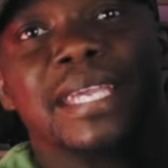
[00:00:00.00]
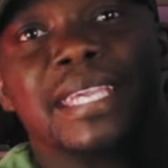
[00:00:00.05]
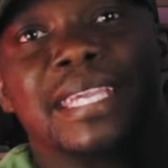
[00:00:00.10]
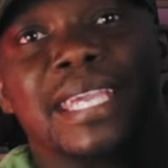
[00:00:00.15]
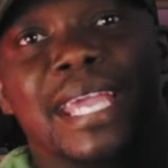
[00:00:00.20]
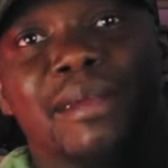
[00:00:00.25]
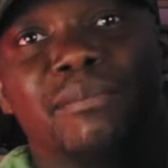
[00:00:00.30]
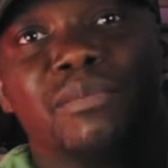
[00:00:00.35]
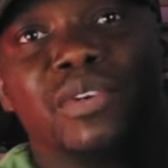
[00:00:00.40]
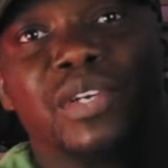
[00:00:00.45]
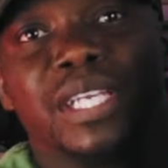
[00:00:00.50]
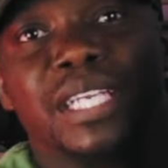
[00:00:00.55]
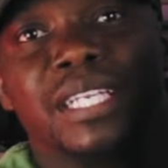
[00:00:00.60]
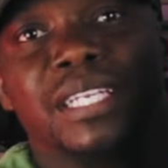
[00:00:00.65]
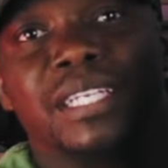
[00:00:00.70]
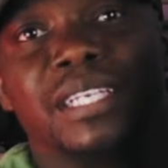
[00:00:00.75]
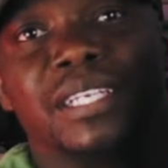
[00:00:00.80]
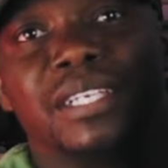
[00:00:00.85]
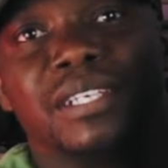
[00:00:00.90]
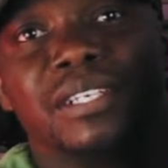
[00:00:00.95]
camera in
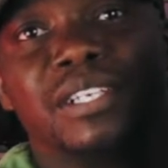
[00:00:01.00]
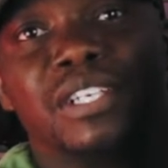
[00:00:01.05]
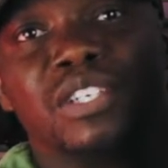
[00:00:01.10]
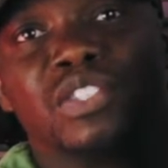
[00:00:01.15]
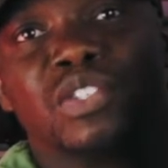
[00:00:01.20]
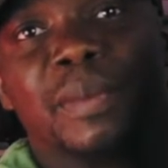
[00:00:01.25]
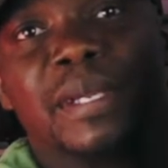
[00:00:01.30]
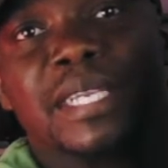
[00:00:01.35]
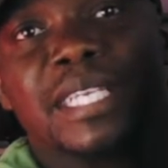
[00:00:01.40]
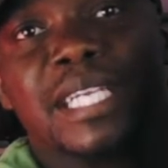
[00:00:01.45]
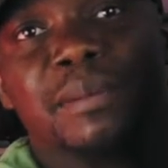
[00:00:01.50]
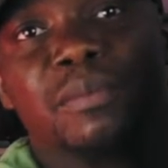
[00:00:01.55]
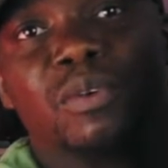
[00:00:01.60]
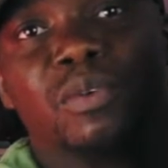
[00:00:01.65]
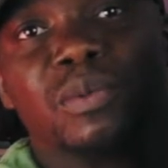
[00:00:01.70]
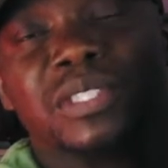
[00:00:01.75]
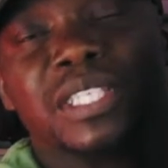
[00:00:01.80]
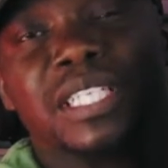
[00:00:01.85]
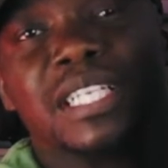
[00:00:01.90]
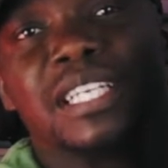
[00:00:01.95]
here, so my camera
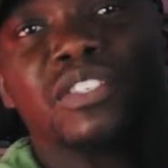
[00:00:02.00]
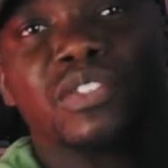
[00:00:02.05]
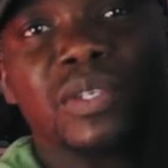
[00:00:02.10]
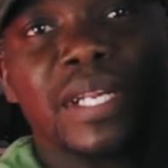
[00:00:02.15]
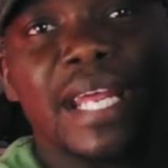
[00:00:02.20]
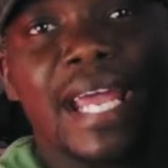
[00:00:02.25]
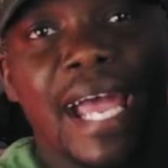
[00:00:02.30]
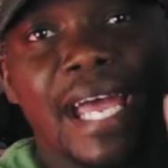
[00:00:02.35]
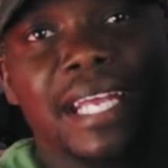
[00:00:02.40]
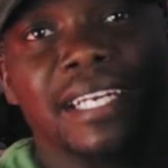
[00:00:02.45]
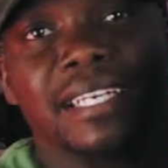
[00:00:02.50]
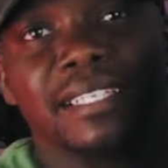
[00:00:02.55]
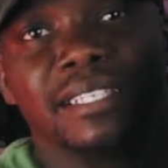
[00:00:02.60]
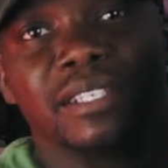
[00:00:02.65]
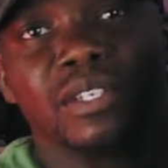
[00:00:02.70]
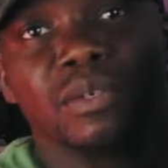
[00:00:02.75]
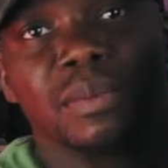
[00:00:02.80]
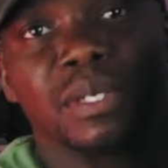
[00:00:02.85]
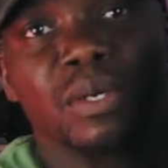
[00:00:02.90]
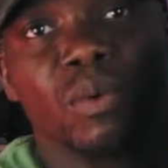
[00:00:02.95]
was in here, so that added a
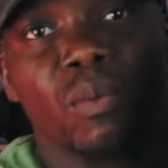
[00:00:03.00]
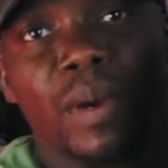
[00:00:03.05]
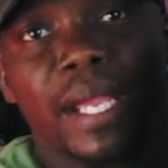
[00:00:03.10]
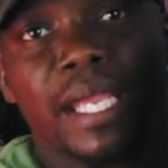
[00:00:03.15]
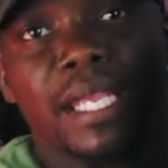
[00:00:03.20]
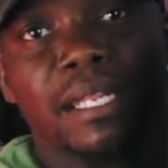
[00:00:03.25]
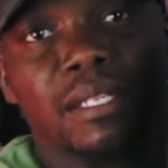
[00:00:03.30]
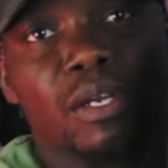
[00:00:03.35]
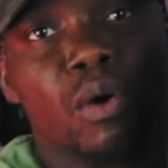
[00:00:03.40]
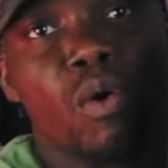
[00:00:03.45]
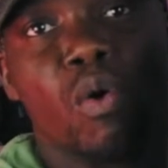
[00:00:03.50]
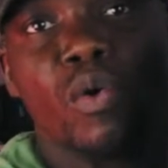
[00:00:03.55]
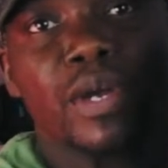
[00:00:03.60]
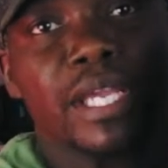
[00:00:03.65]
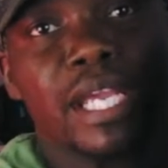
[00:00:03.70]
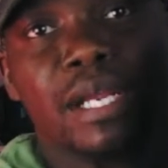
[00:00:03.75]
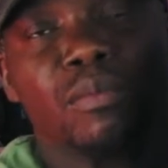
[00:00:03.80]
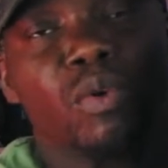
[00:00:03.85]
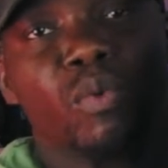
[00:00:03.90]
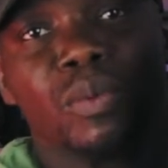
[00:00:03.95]
little bit of weight. The whole
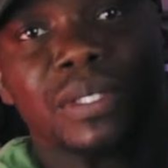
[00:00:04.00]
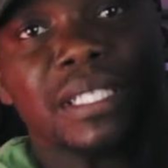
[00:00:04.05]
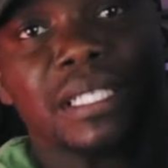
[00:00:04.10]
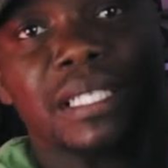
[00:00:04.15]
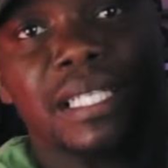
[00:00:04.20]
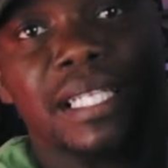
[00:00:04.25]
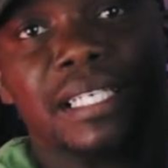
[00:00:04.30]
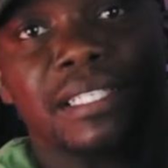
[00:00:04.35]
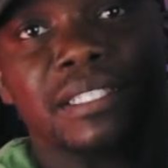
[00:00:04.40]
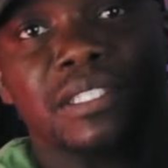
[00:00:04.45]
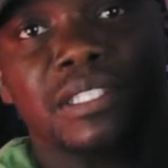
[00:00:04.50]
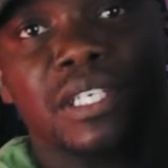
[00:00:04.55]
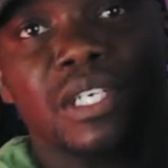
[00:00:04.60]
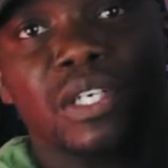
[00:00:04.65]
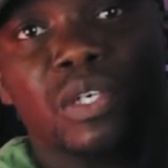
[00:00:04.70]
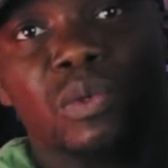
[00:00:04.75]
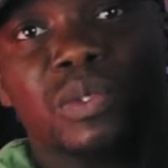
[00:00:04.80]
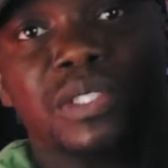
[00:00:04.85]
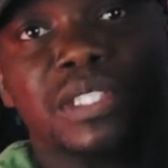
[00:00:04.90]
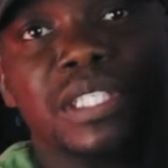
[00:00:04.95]
camera with the lens
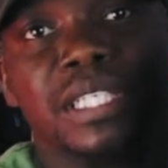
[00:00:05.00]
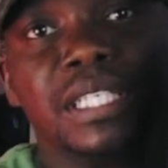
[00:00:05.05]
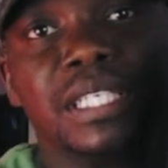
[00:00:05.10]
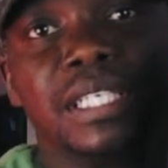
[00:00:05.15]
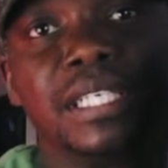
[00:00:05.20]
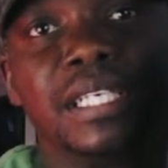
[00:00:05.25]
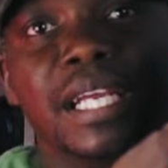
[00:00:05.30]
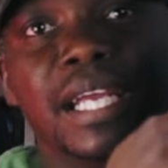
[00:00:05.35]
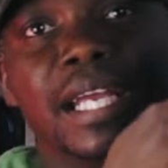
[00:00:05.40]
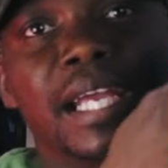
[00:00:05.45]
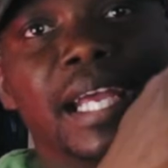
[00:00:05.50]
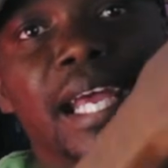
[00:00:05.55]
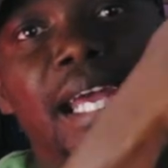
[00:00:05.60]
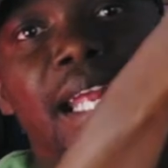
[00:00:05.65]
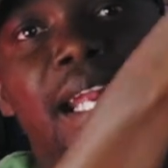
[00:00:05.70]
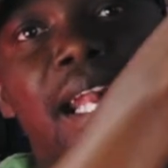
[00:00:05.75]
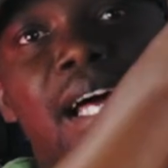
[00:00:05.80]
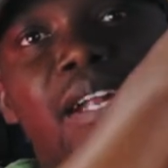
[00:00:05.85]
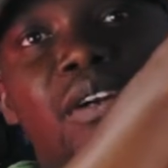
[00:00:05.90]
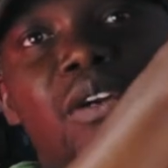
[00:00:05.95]
was in there,
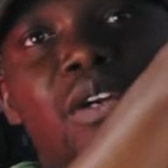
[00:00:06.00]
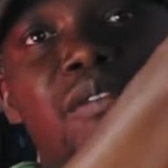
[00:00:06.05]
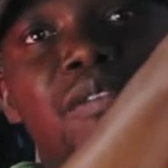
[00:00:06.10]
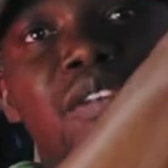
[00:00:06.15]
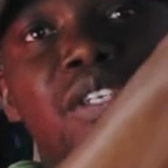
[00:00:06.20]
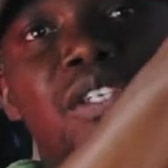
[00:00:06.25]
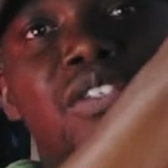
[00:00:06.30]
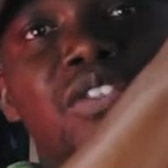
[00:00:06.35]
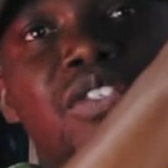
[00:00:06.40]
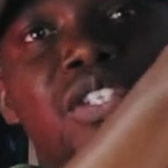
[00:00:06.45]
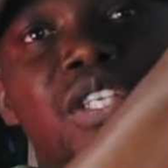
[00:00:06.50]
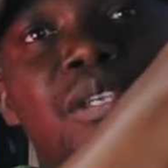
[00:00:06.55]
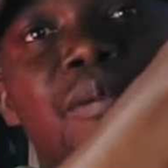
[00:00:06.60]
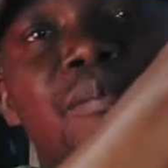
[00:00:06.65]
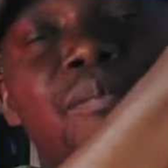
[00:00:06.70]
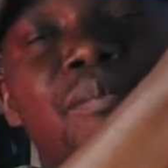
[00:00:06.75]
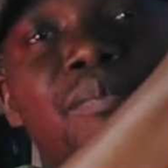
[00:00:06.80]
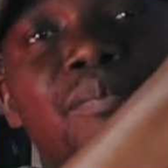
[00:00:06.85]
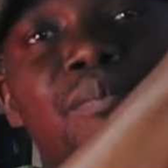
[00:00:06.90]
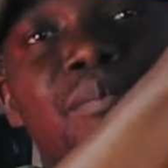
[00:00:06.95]
and I don't know if you can see,
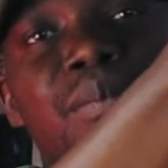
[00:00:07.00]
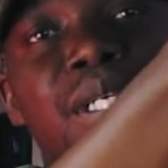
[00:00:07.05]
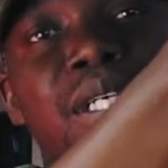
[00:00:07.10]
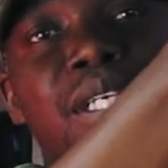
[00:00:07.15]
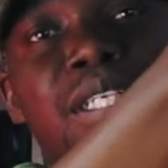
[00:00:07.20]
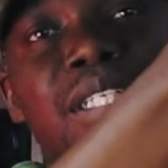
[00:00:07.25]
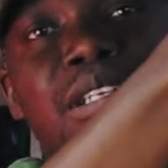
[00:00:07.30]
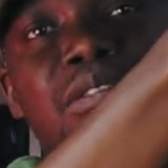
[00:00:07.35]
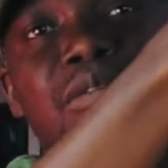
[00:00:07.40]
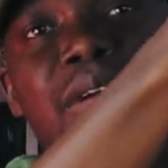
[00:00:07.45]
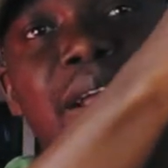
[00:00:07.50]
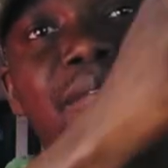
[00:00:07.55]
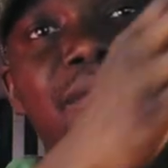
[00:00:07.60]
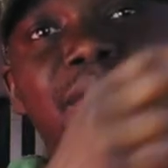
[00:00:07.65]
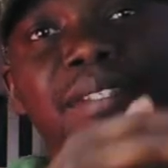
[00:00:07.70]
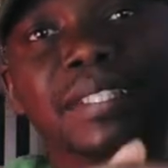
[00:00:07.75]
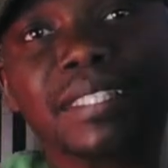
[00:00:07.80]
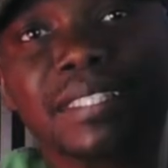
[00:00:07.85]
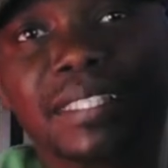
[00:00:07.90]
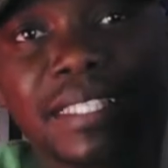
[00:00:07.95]
but the
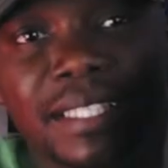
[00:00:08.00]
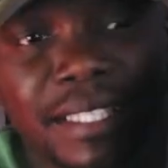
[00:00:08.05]
rifle is in